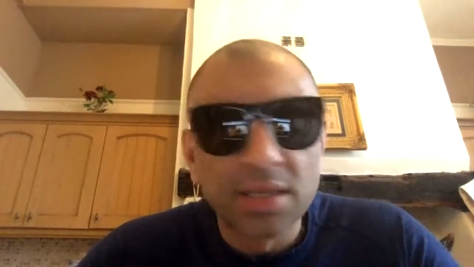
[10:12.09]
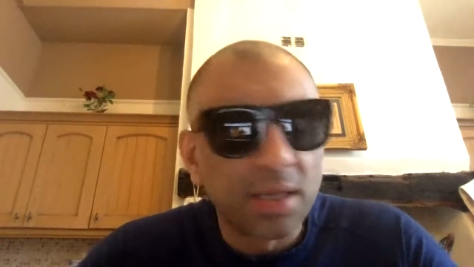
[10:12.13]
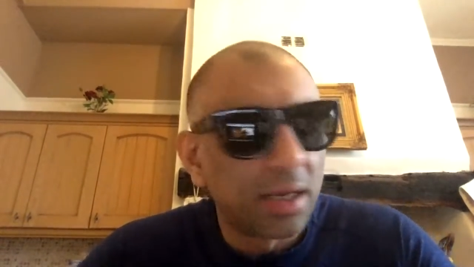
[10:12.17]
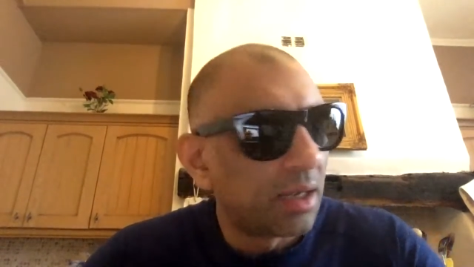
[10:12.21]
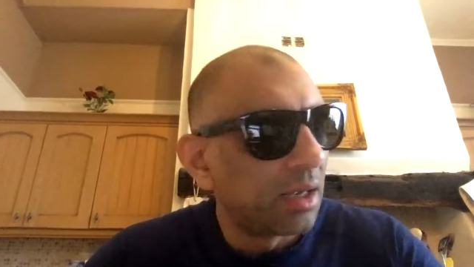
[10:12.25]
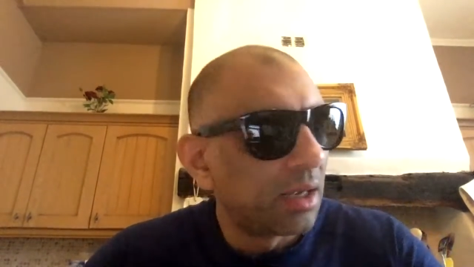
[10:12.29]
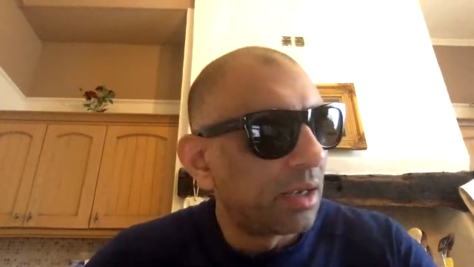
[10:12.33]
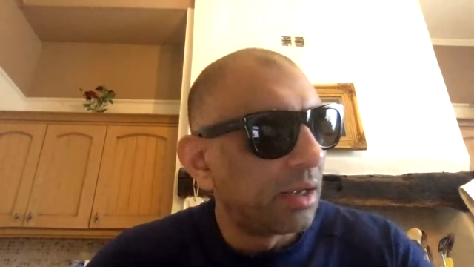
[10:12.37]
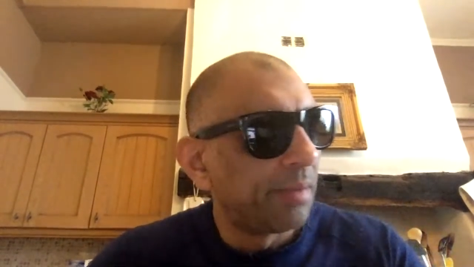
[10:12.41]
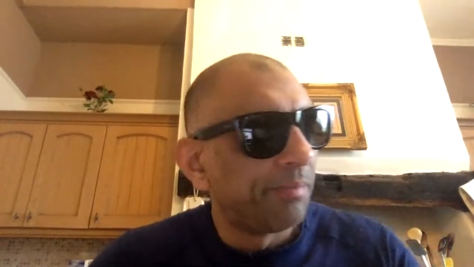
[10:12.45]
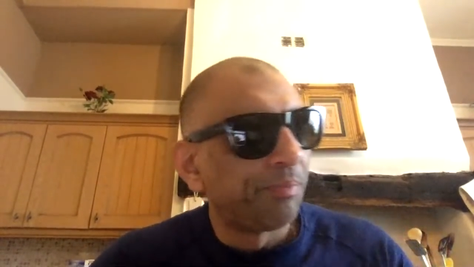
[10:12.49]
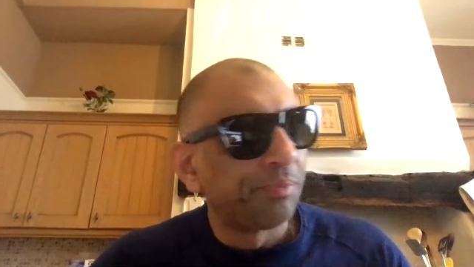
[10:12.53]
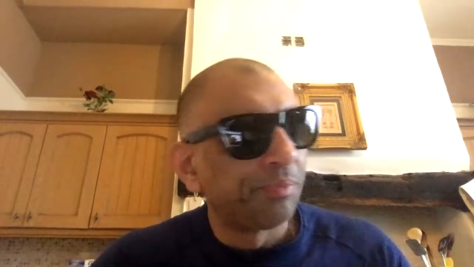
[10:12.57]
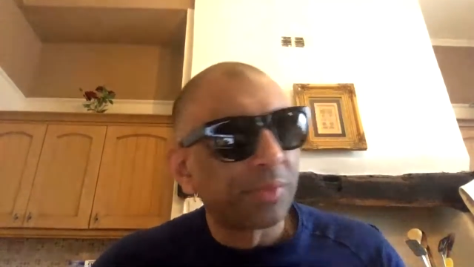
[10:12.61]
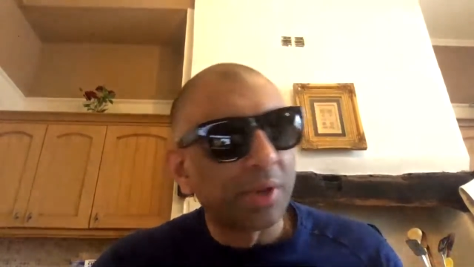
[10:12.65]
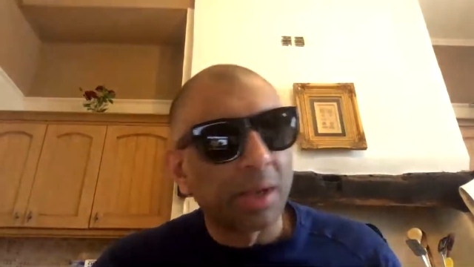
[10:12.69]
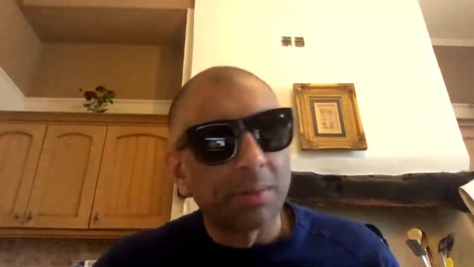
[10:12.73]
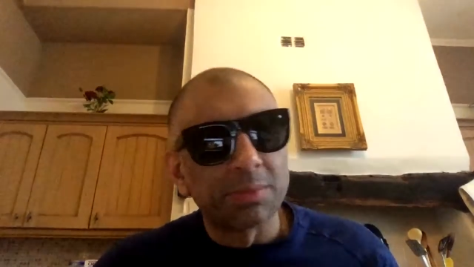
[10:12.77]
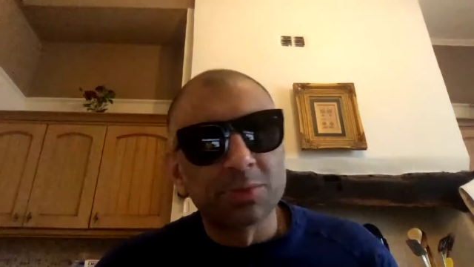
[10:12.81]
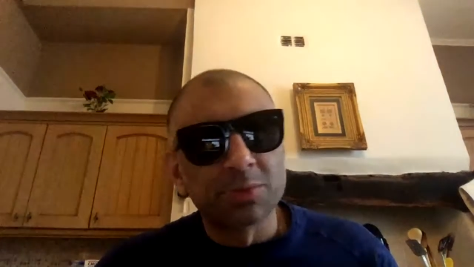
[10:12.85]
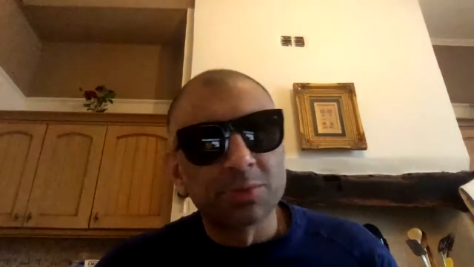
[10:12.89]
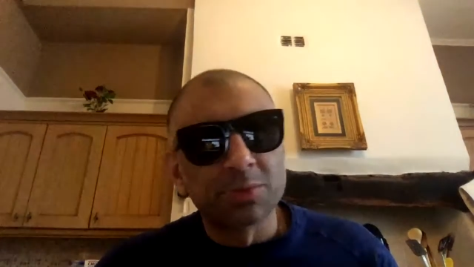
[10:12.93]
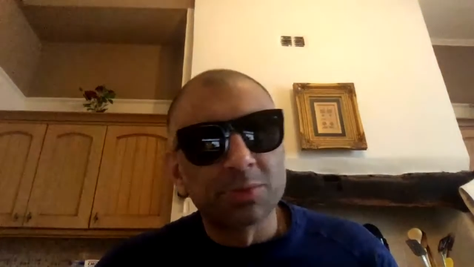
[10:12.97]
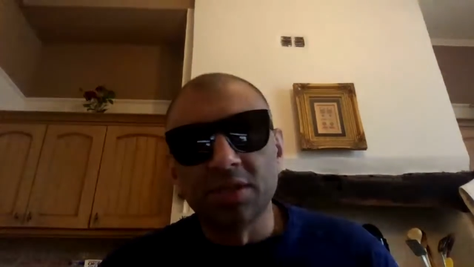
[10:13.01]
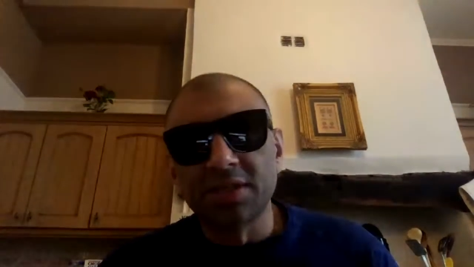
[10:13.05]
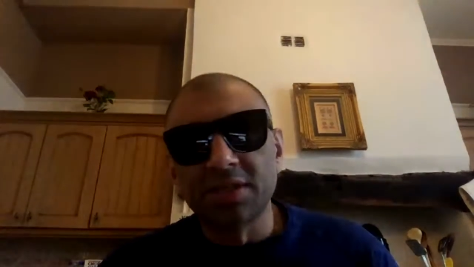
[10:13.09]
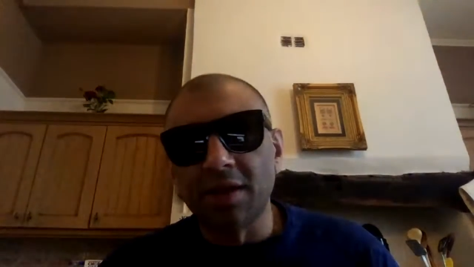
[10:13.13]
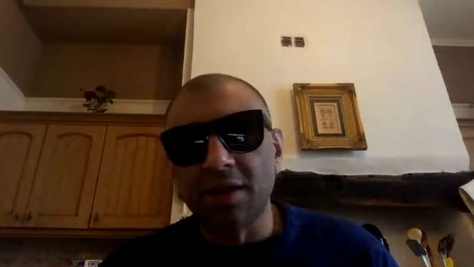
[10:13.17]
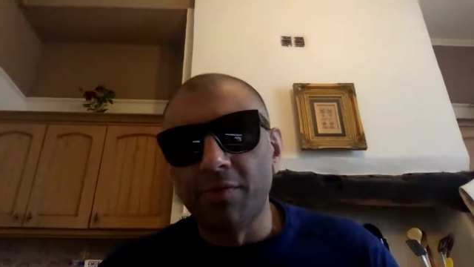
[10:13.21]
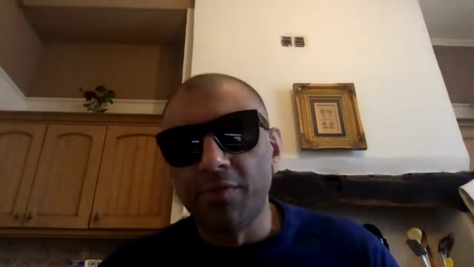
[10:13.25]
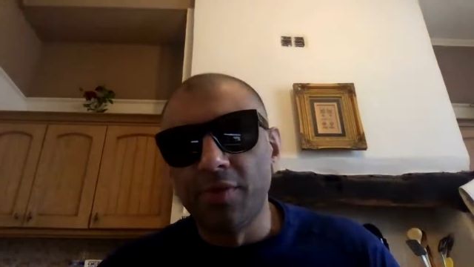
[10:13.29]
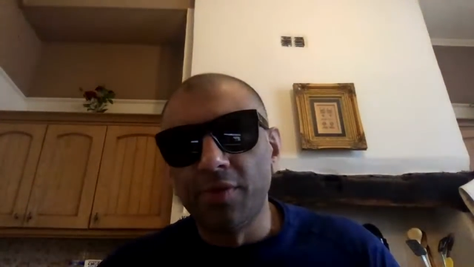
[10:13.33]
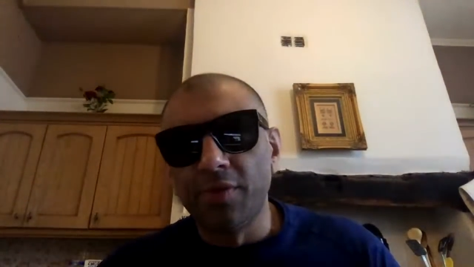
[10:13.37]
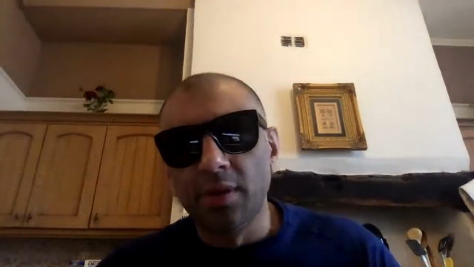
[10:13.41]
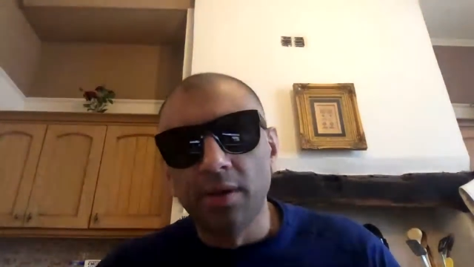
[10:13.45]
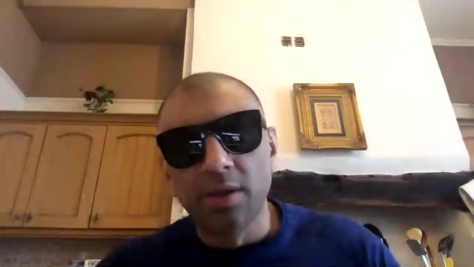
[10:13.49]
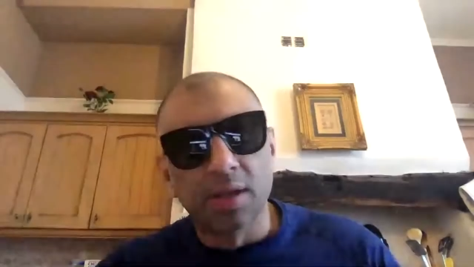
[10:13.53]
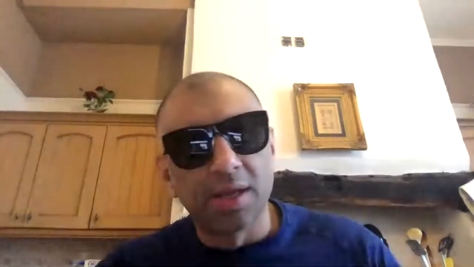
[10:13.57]
I'm supposed to have
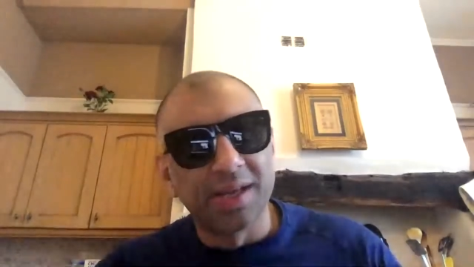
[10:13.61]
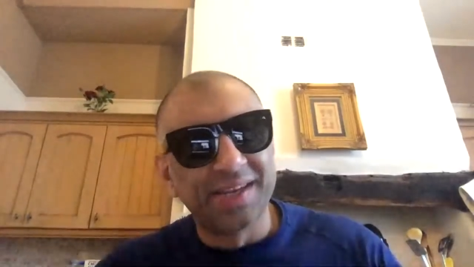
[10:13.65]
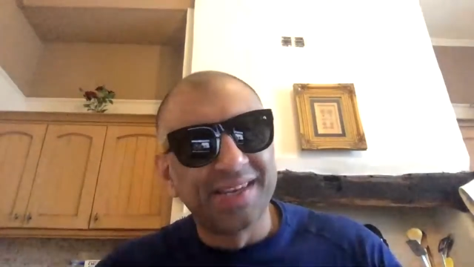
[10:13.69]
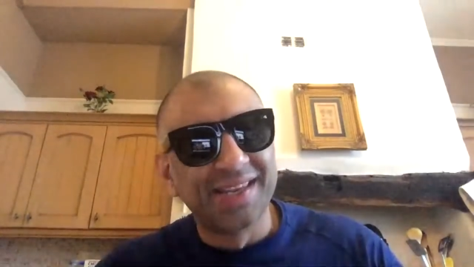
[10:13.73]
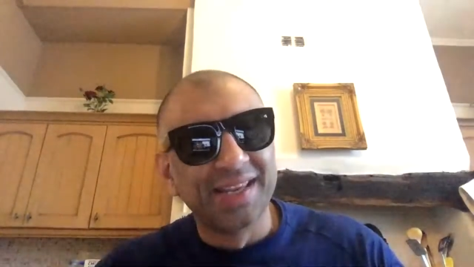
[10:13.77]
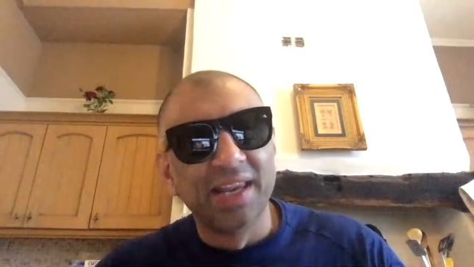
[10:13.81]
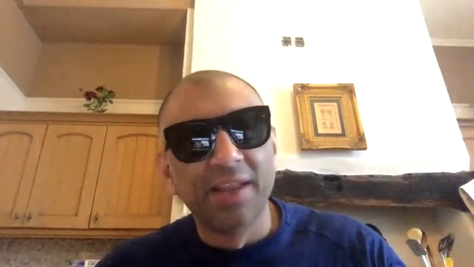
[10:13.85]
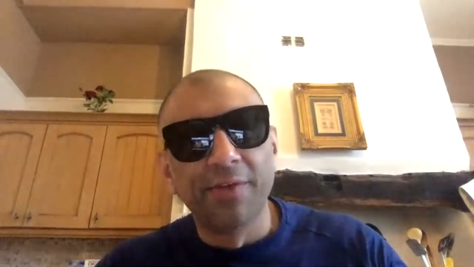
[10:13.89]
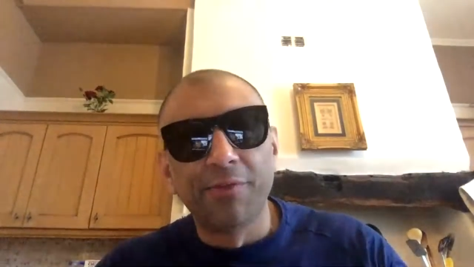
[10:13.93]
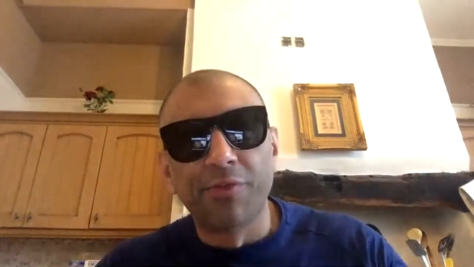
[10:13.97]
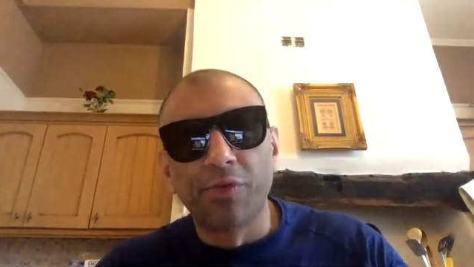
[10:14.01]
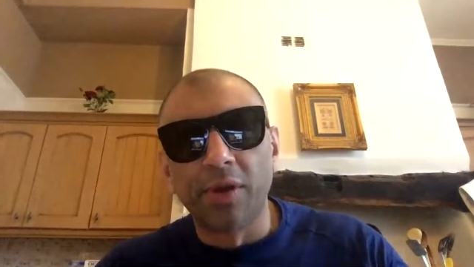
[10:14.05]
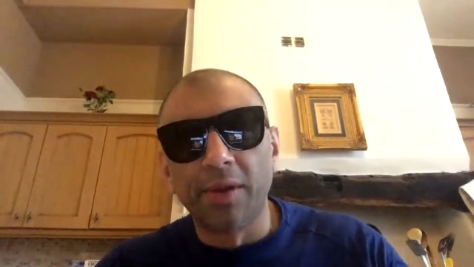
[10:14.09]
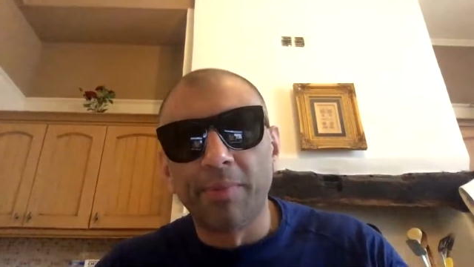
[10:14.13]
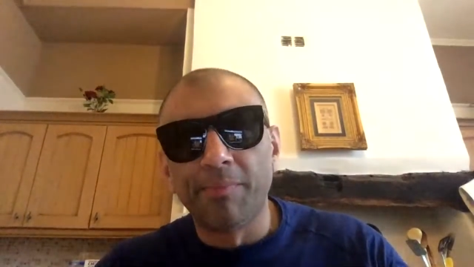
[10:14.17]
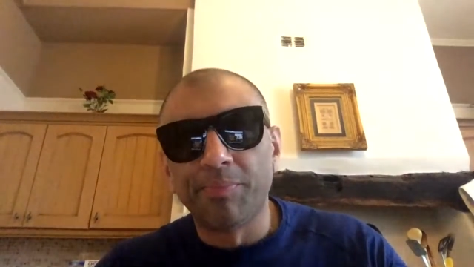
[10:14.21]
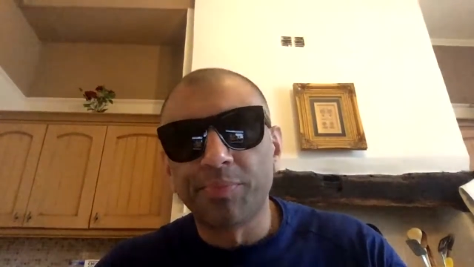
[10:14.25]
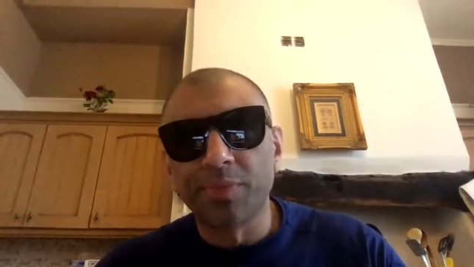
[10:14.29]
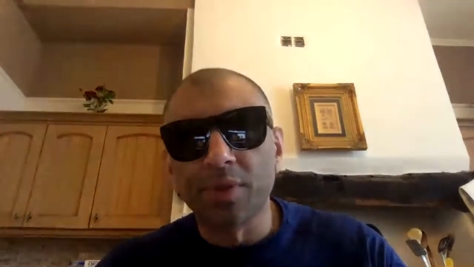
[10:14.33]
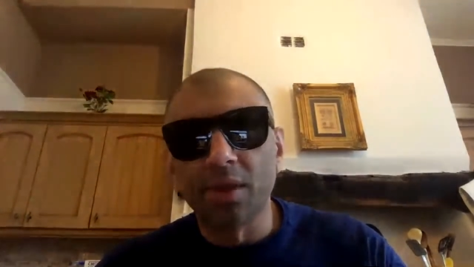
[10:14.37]
in a delivery.